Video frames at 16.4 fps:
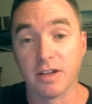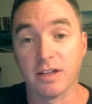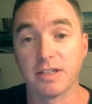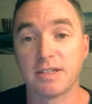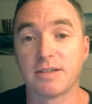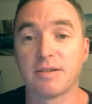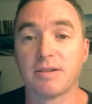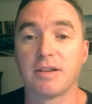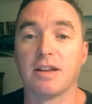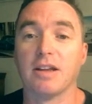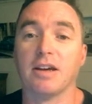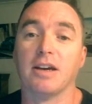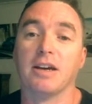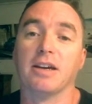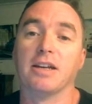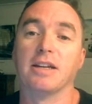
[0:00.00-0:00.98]
Its
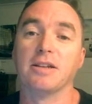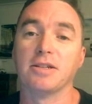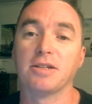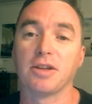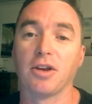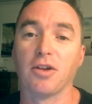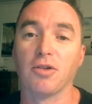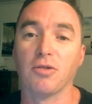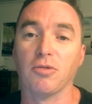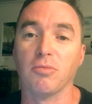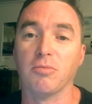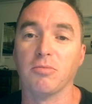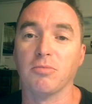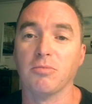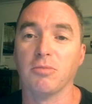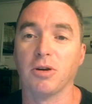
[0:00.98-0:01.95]

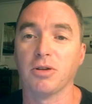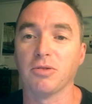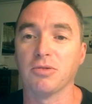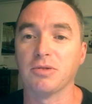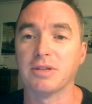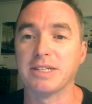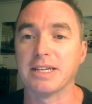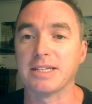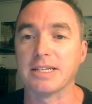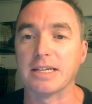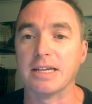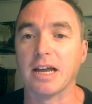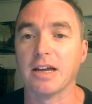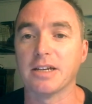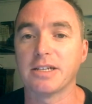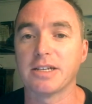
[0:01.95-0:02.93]
internal model
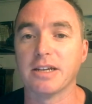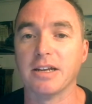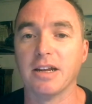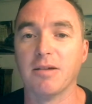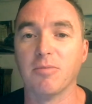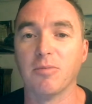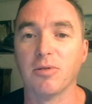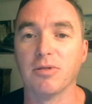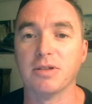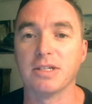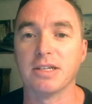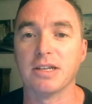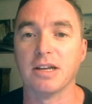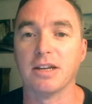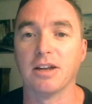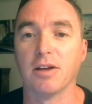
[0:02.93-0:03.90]
designation number is
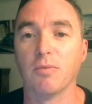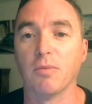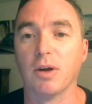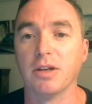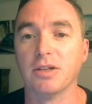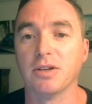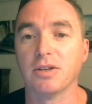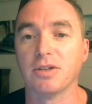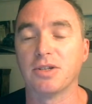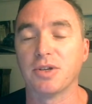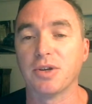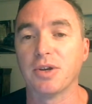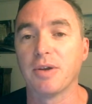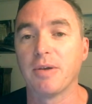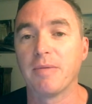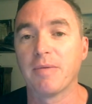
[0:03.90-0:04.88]

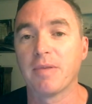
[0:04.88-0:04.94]
991.2.